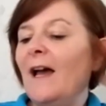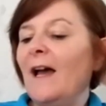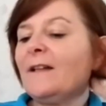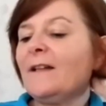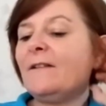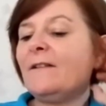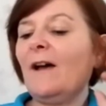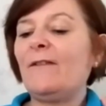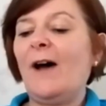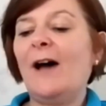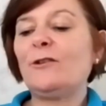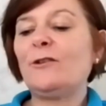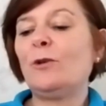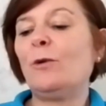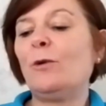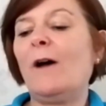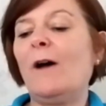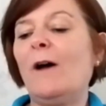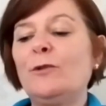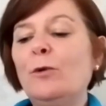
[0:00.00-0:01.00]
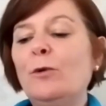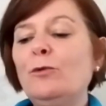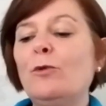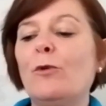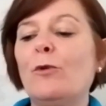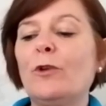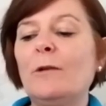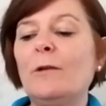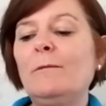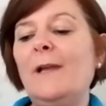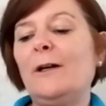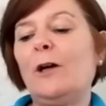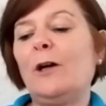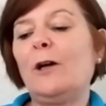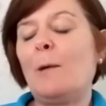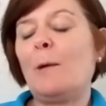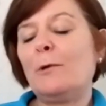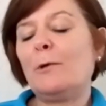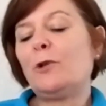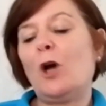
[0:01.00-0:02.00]
And if I don't know them, like a
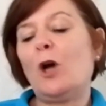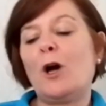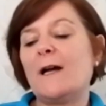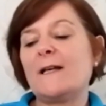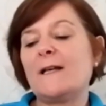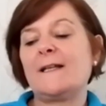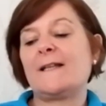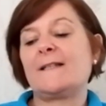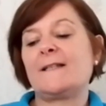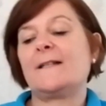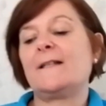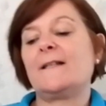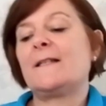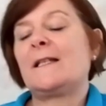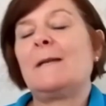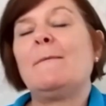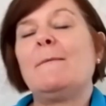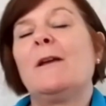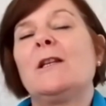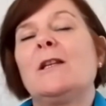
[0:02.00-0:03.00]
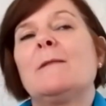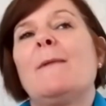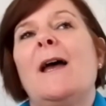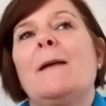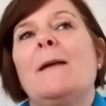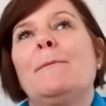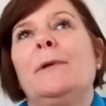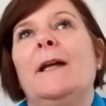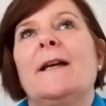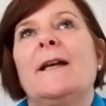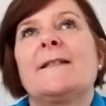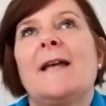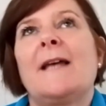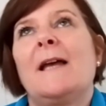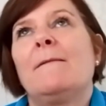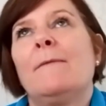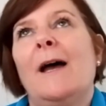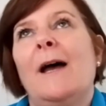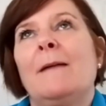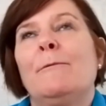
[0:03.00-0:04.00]
couple of car assistants come into my place,
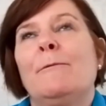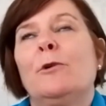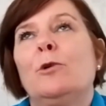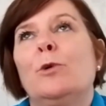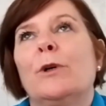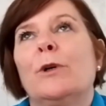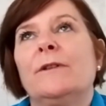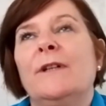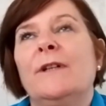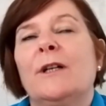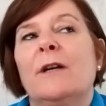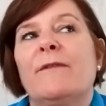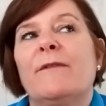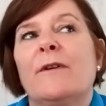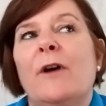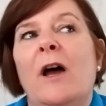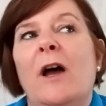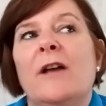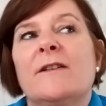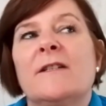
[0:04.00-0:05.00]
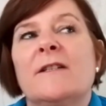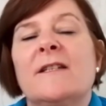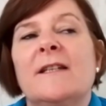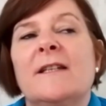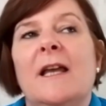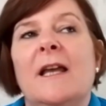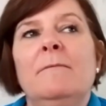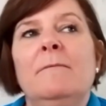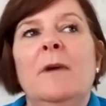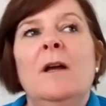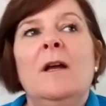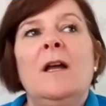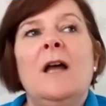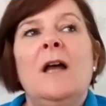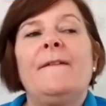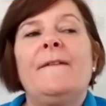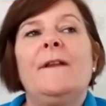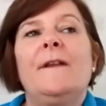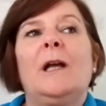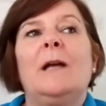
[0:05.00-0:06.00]
I'm the coordinator of a housing scheme,
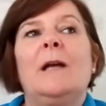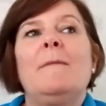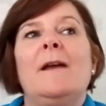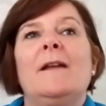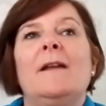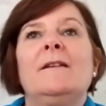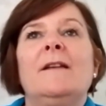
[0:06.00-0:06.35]
and they come in